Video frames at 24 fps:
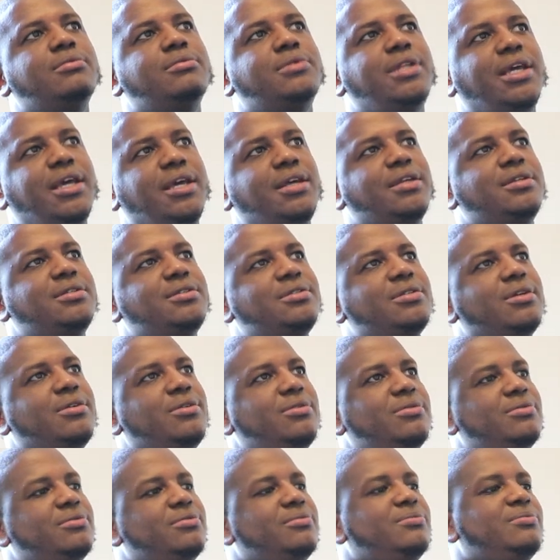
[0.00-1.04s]
that.
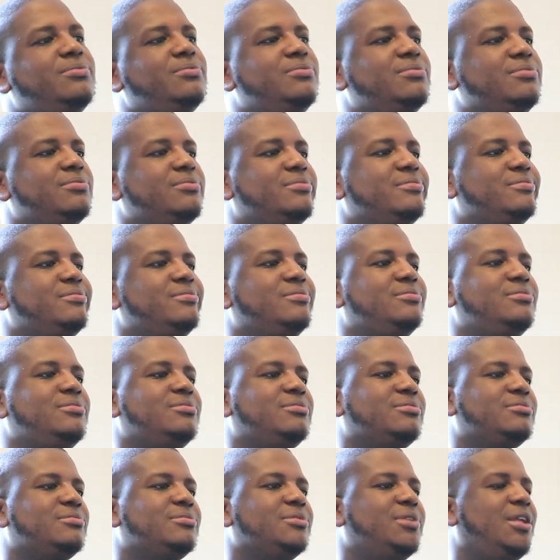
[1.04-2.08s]
So,
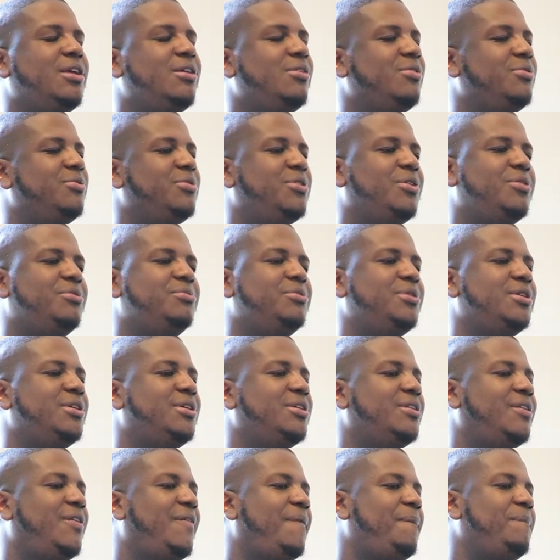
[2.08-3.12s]
yeah, I don't know,
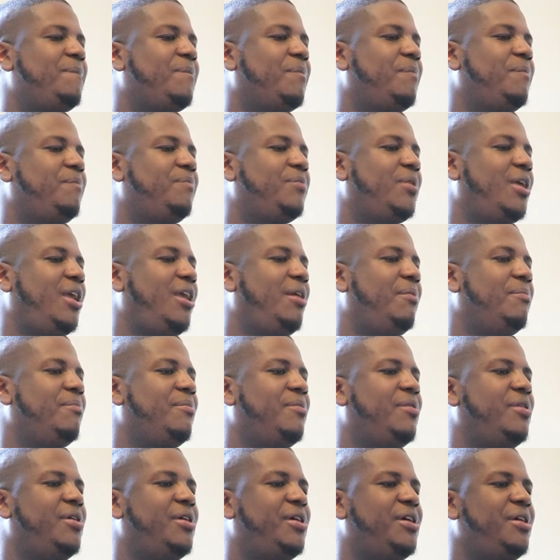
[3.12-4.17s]
man. So
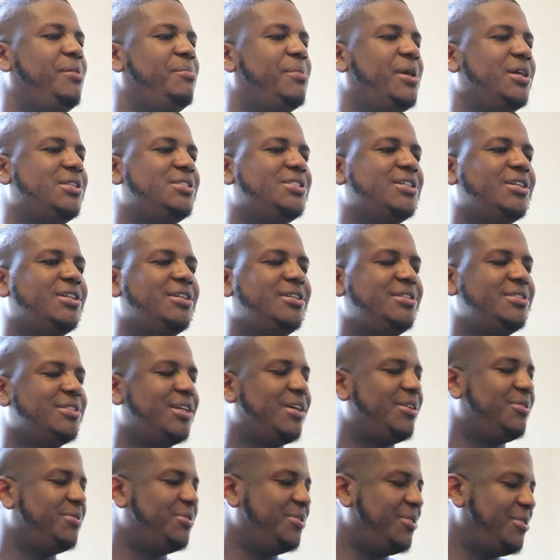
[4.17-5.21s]
when you, change,
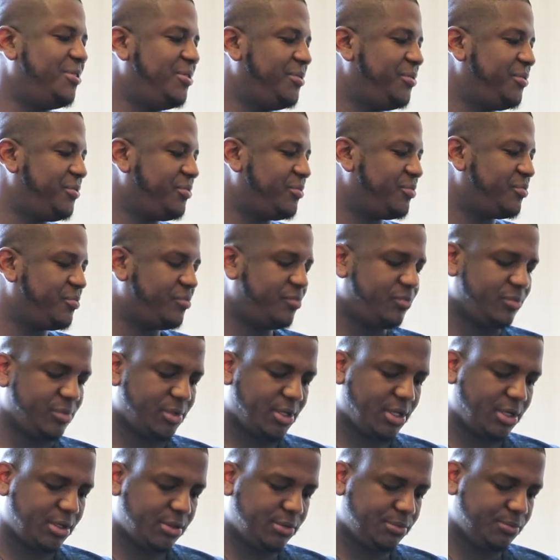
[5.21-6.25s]
are we expecting
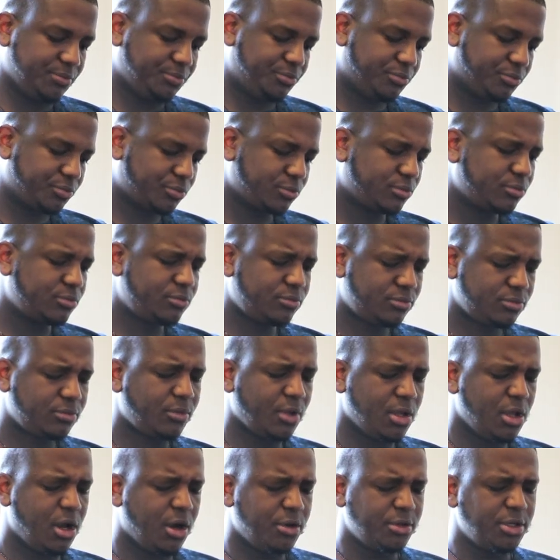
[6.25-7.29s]
visuals now? You say you
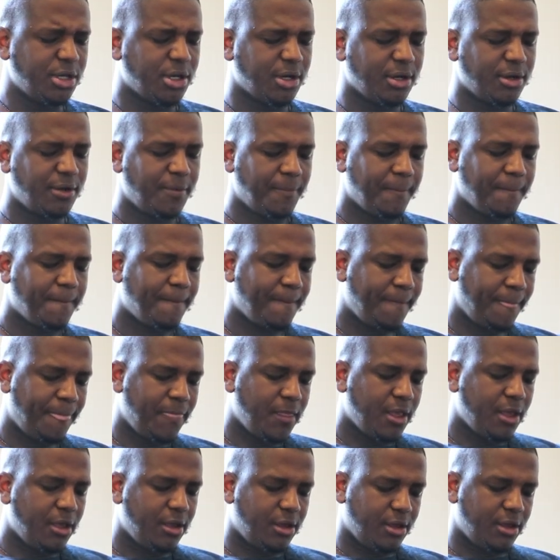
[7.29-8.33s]
haven't really oh, yeah. shot too many
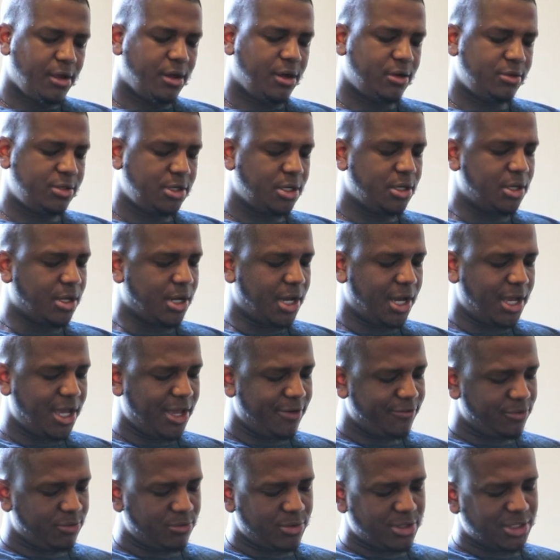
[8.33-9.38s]
videos. So. Oh yeah, I
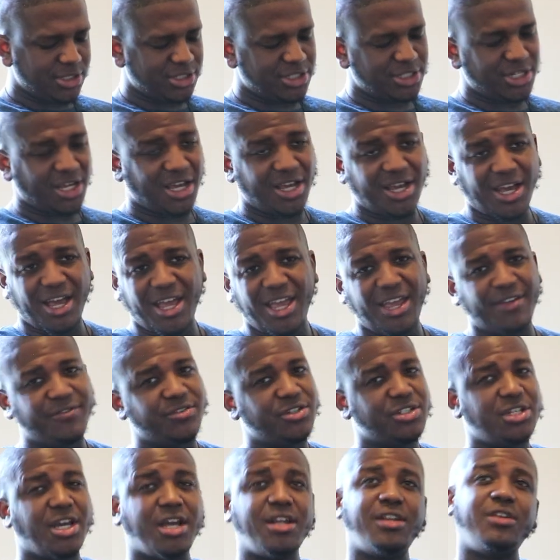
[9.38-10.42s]
haven't really shot. I
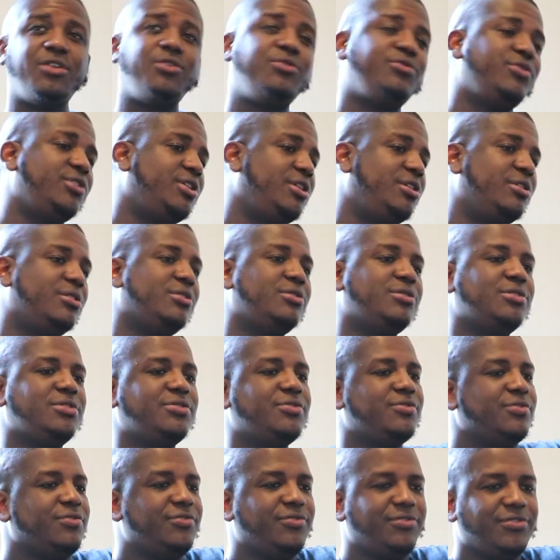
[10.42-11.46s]
haven't shot no
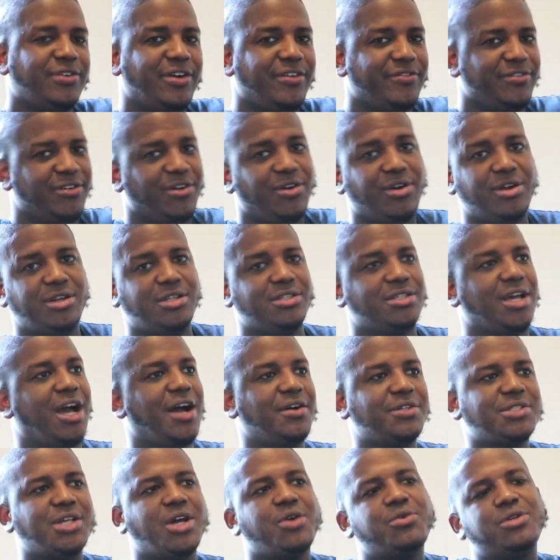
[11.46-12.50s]
videos of an artist.
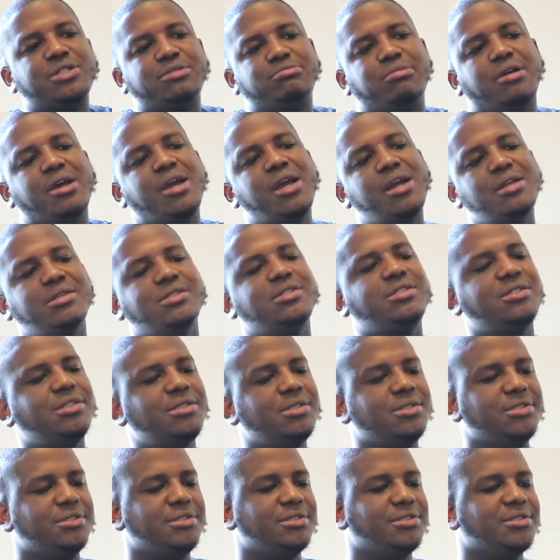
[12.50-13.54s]
I was always behind the
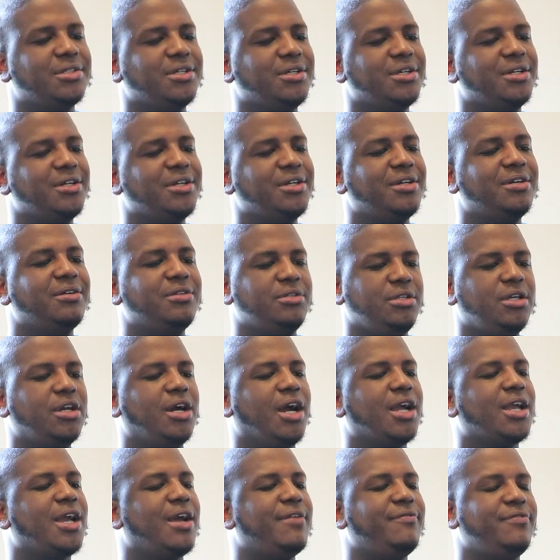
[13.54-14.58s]
scenes.
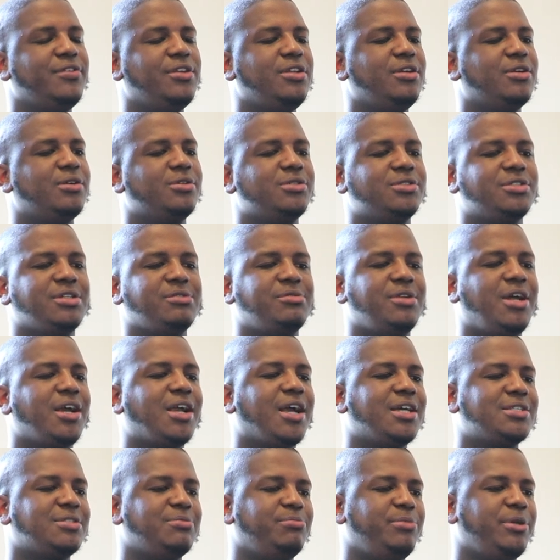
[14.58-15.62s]
Yeah, I got videos going.
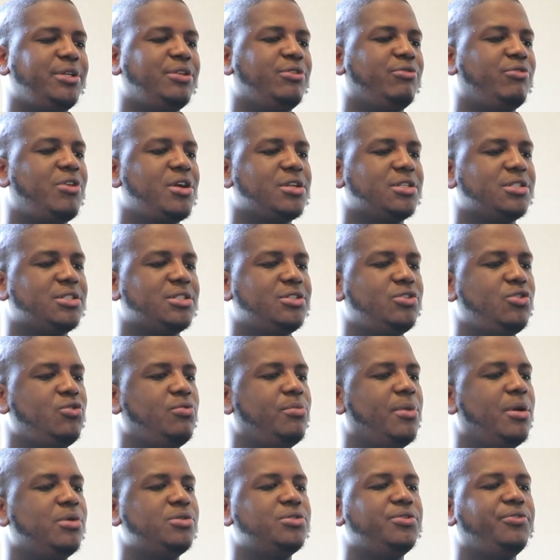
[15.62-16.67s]
I got some big directors too.
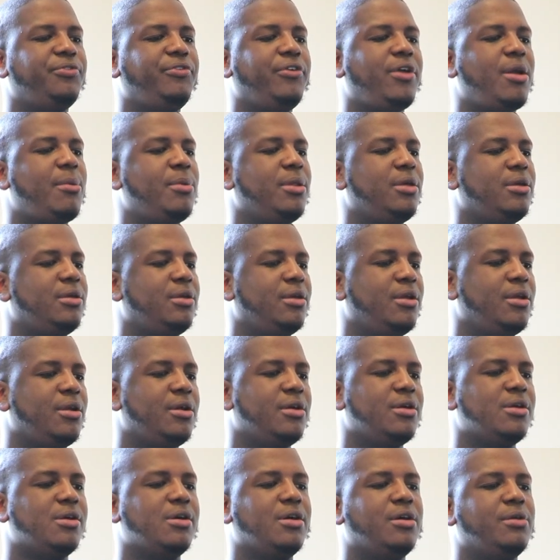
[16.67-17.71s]
Motion Family,
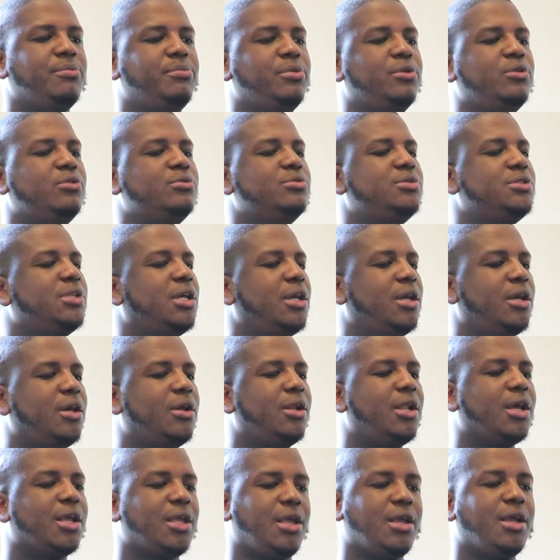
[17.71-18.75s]
uh, Boomstown. Like I